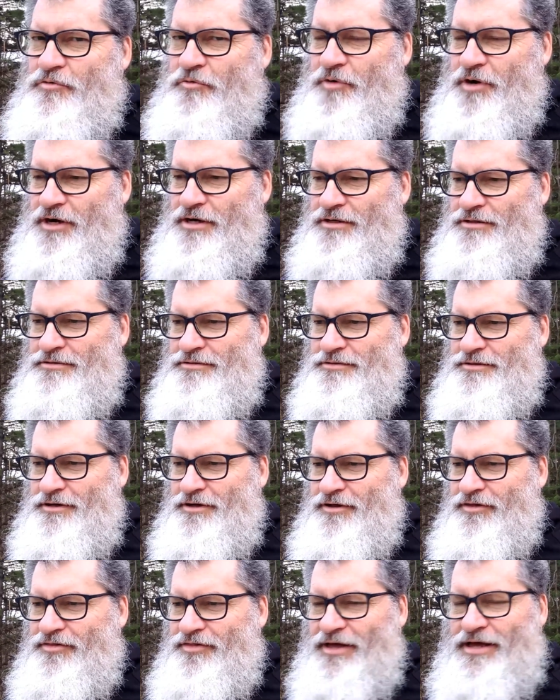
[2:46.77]
Well,
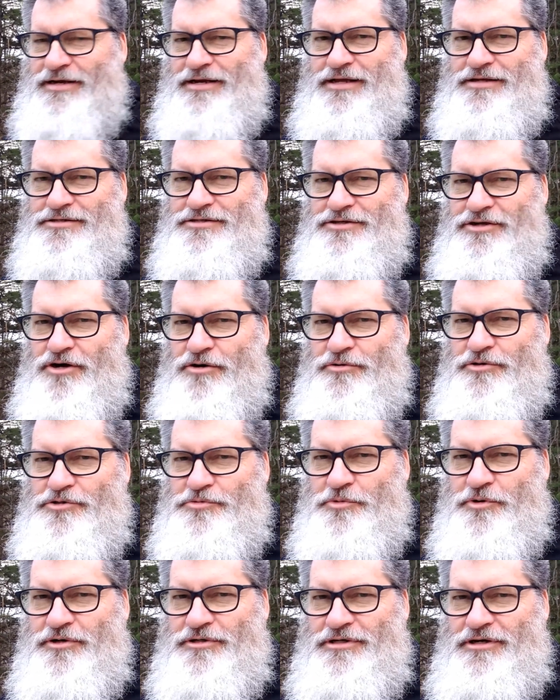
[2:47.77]
that hasn't
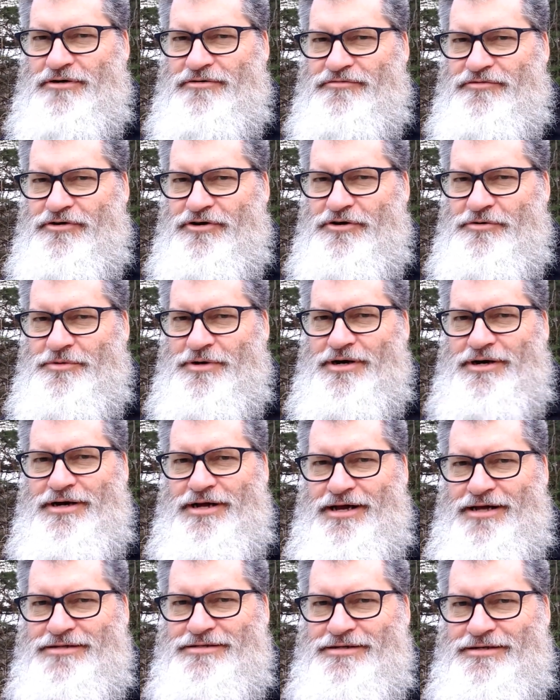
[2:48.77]
always worked out very well,
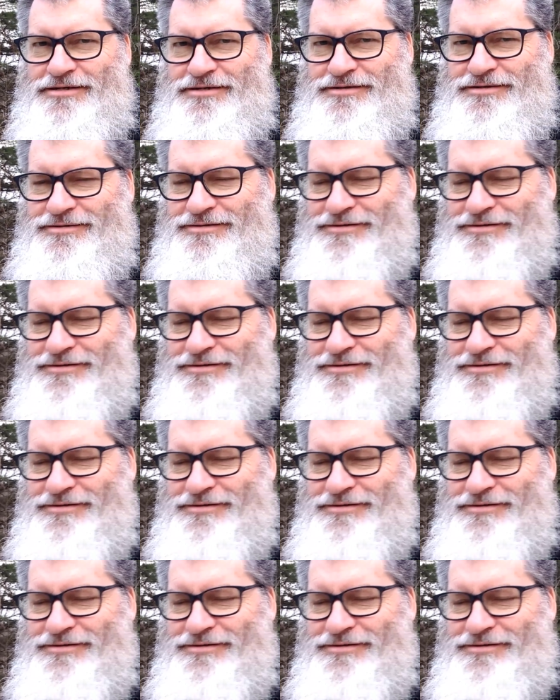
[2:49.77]
has it?